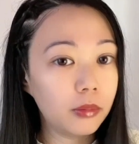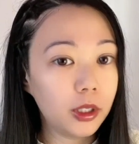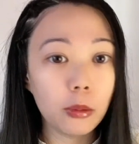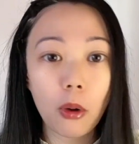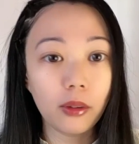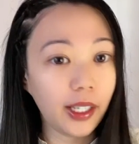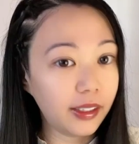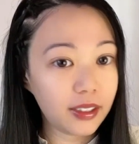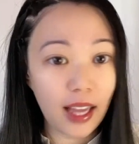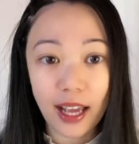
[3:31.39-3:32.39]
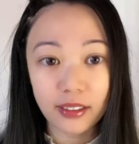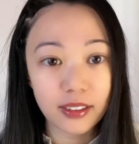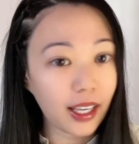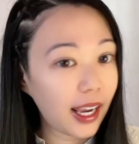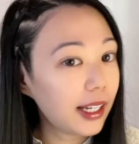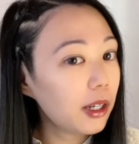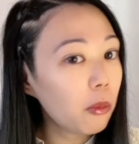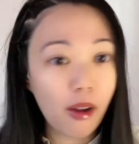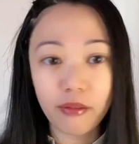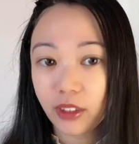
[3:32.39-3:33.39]
You won't need to ask
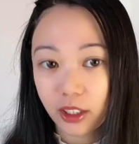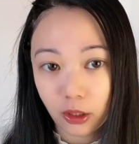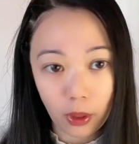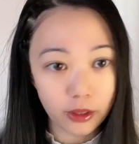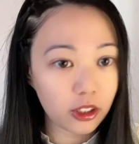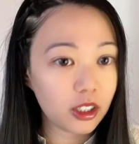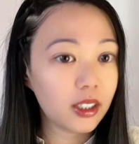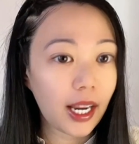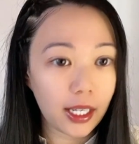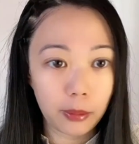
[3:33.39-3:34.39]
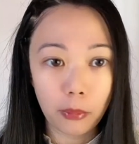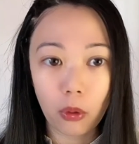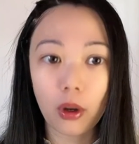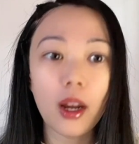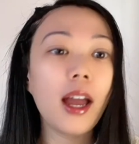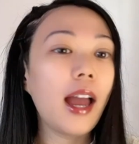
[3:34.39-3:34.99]
anyone this question anymore.